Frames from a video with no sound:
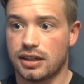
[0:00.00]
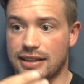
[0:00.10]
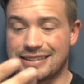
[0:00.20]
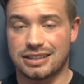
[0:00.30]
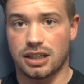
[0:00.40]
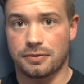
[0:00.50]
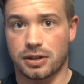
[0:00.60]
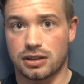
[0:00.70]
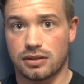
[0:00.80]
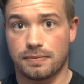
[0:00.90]
It's
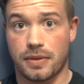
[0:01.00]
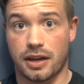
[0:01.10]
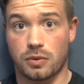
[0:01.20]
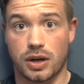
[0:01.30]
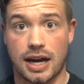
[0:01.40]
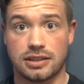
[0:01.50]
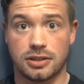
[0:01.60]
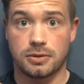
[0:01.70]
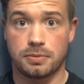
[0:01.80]
different than what I do,